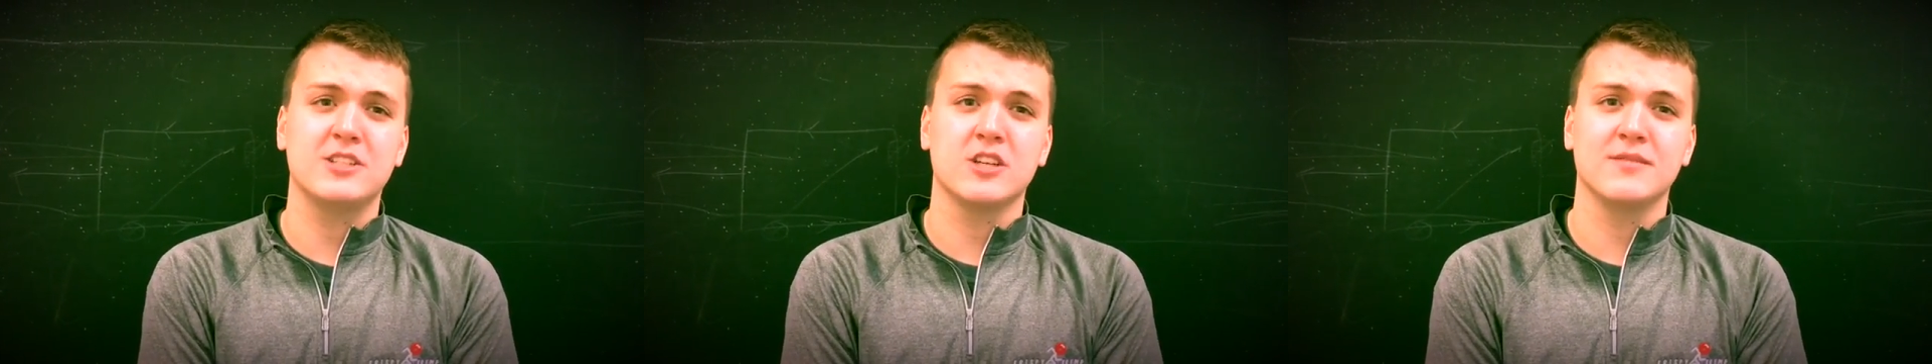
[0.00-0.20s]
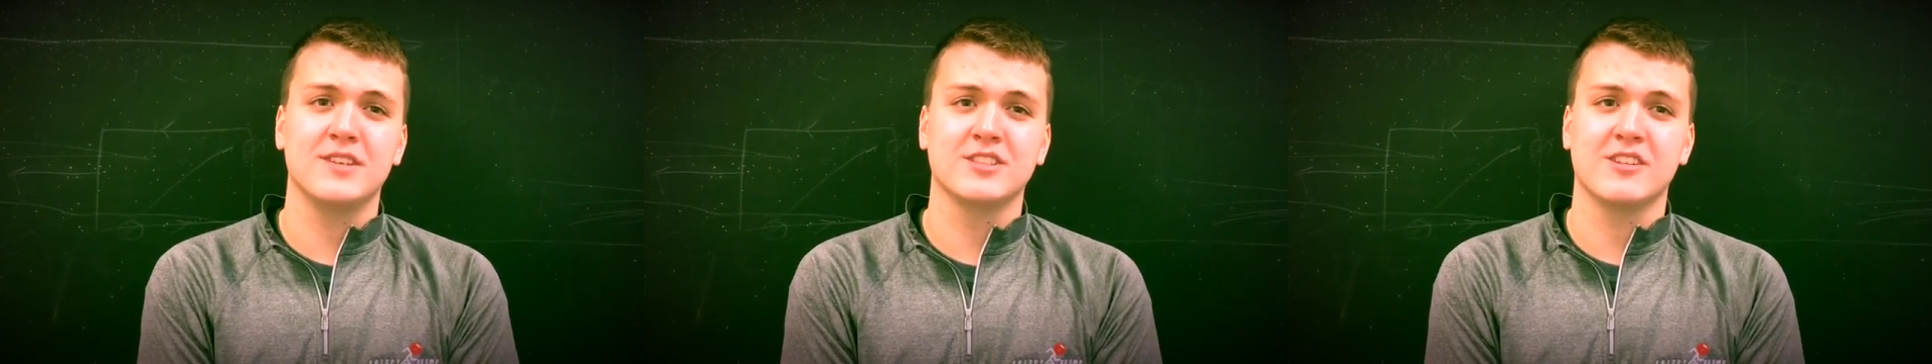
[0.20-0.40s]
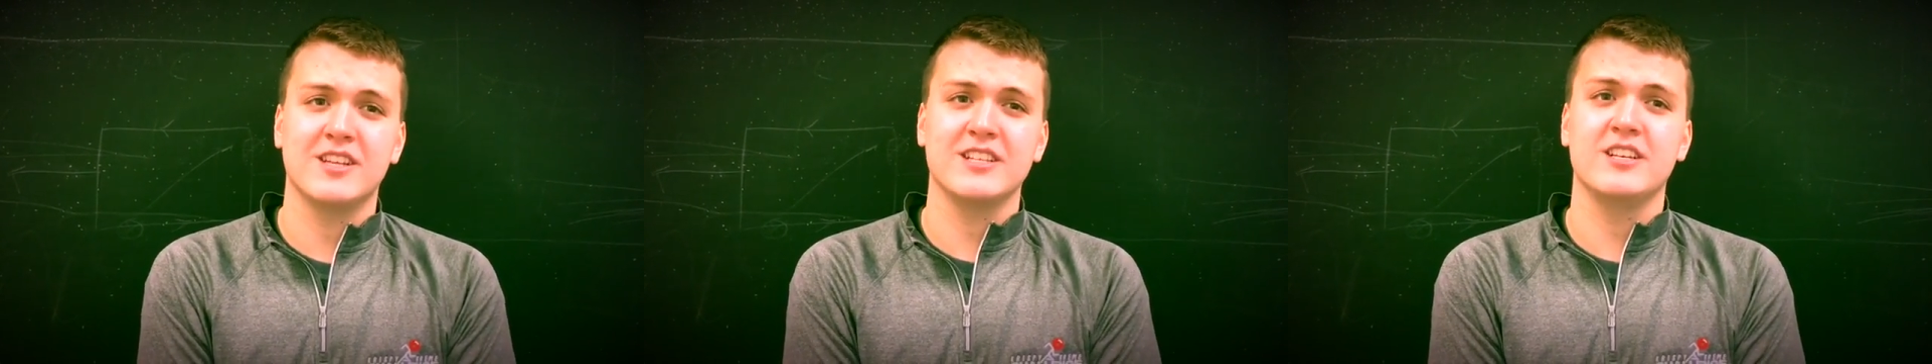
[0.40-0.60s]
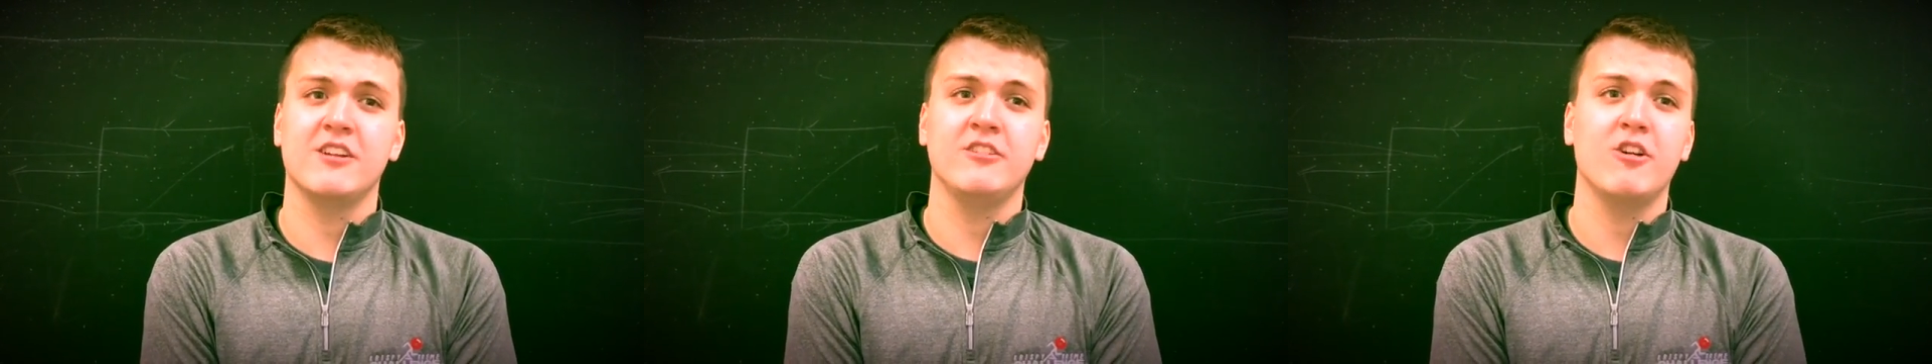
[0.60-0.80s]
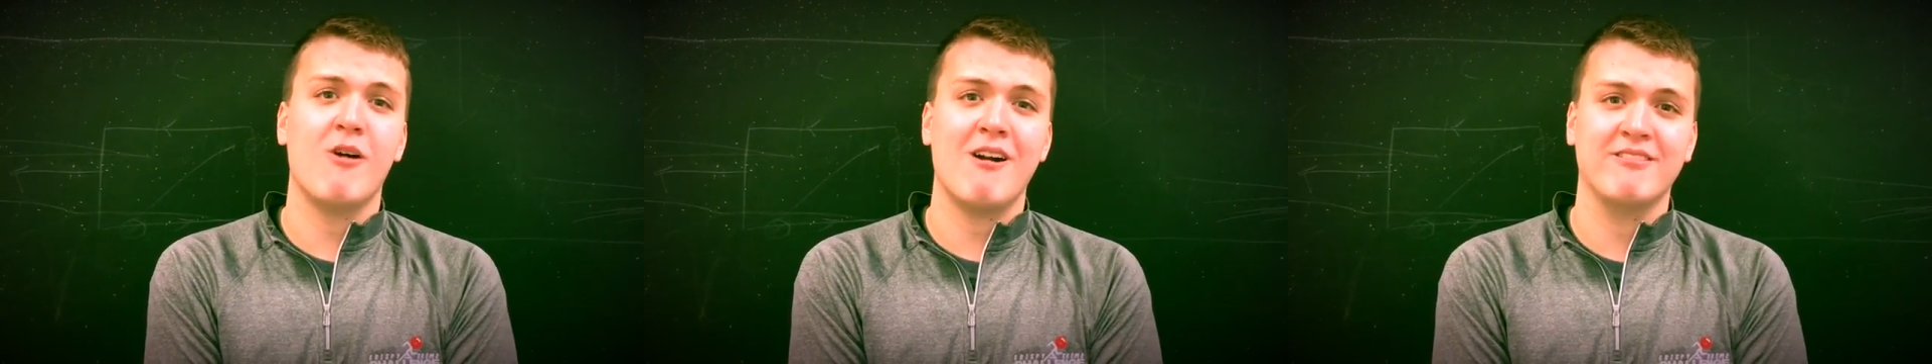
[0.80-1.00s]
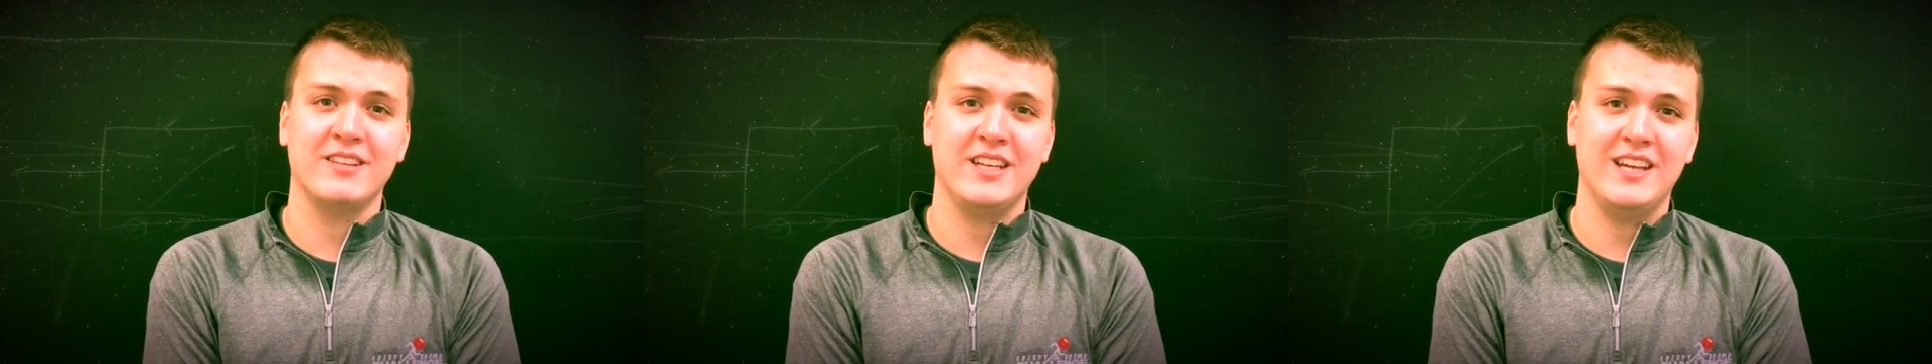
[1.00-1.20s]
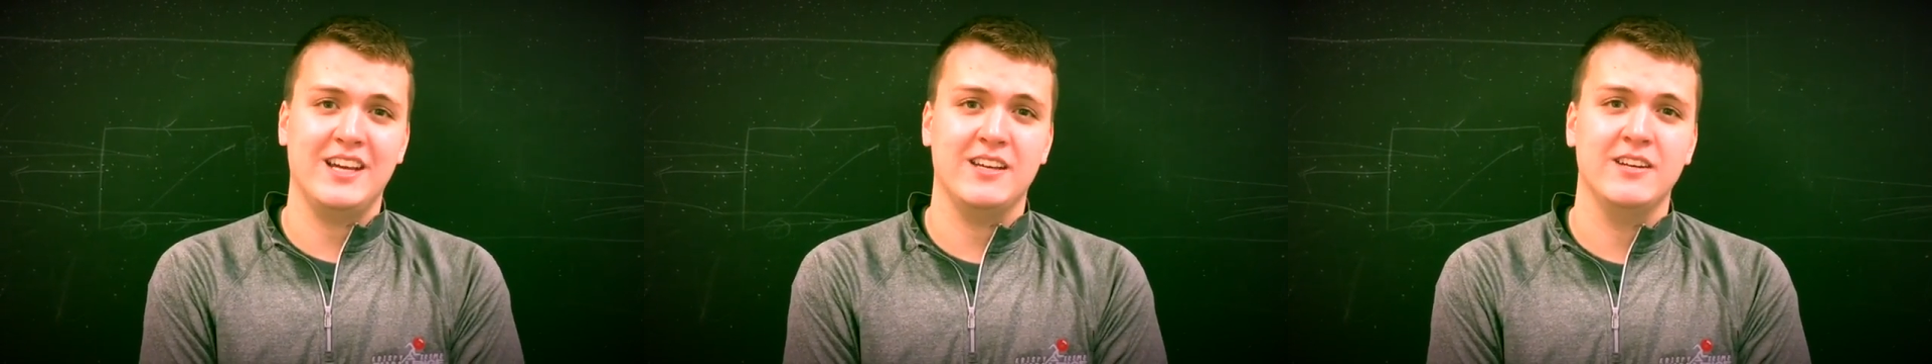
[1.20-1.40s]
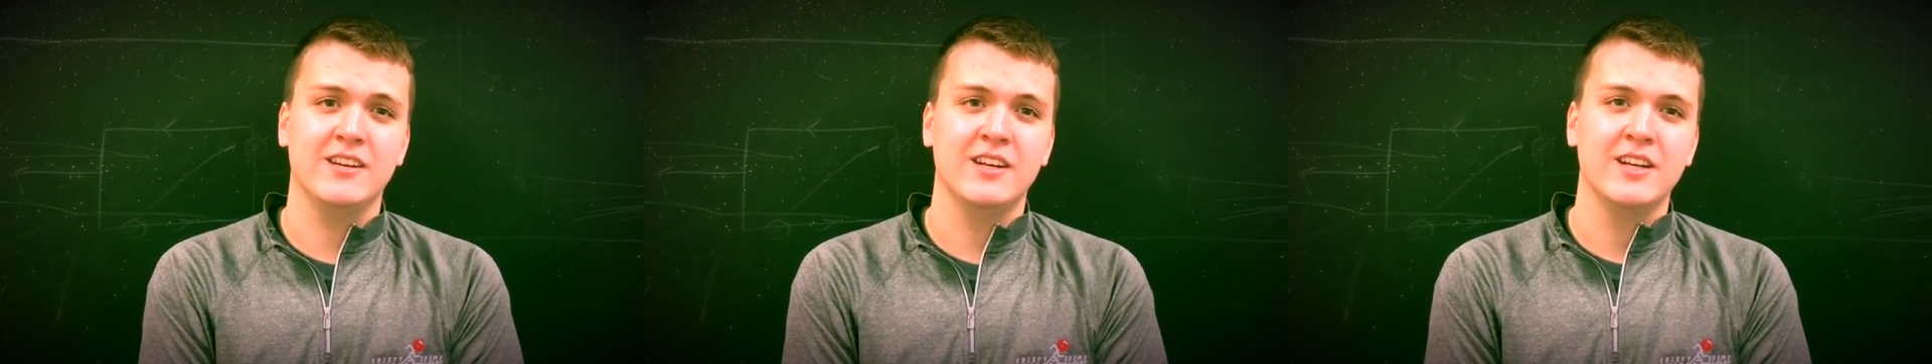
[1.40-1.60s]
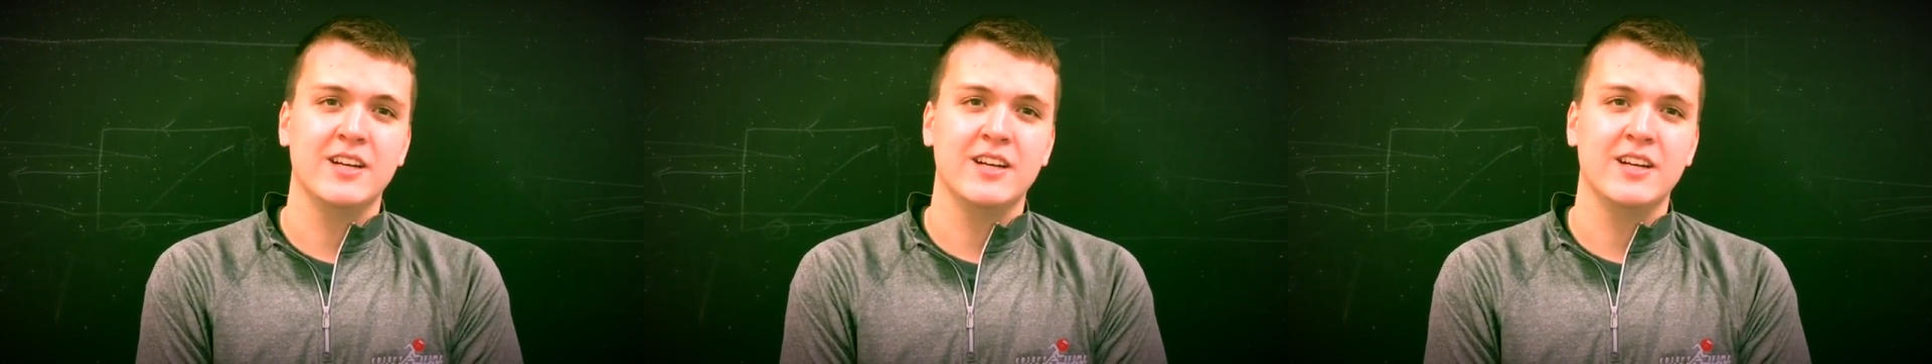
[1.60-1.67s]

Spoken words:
servos, they're things you can go out and get.